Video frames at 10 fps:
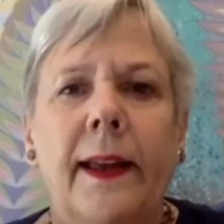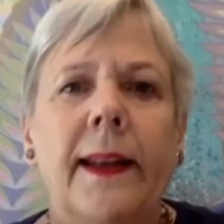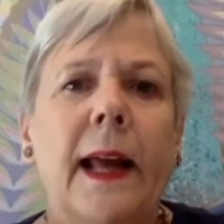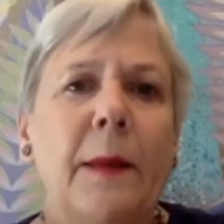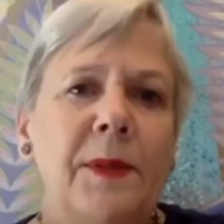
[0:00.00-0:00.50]

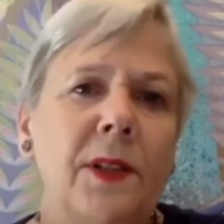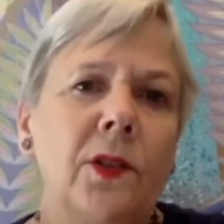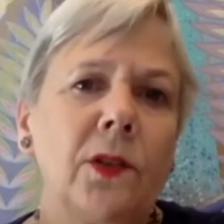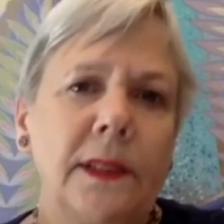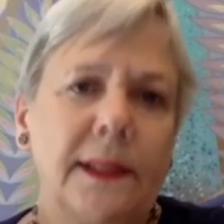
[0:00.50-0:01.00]
It
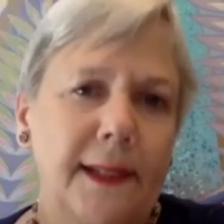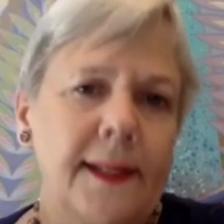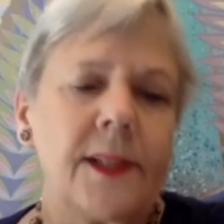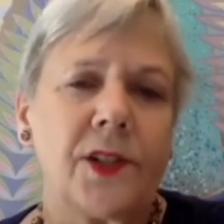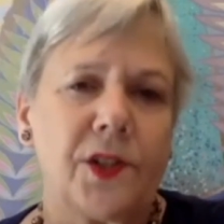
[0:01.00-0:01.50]
absolutely
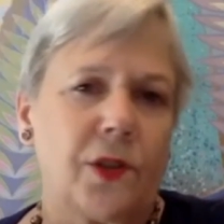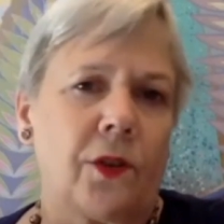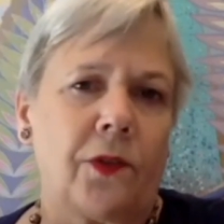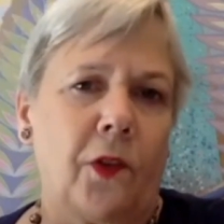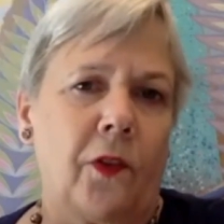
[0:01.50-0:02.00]
does
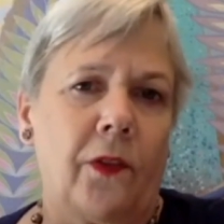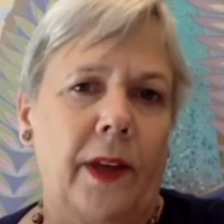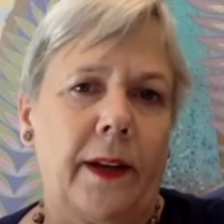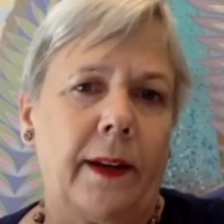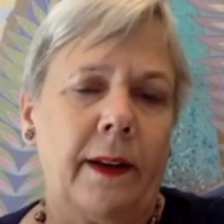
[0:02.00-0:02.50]
deserve full
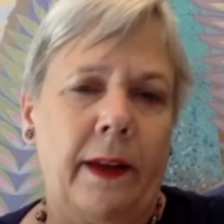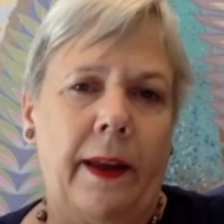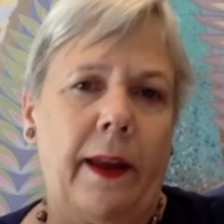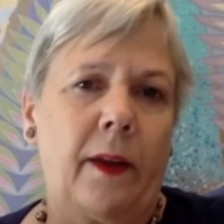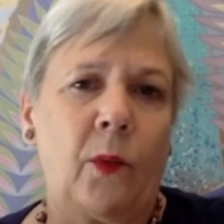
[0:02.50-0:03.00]

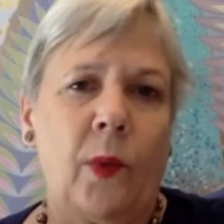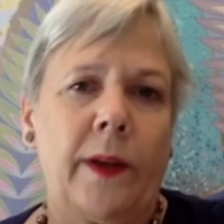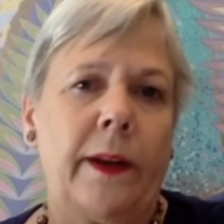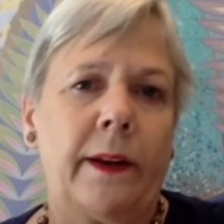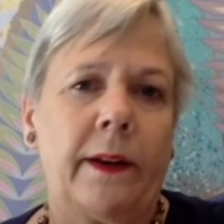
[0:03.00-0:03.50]
vetting. And when it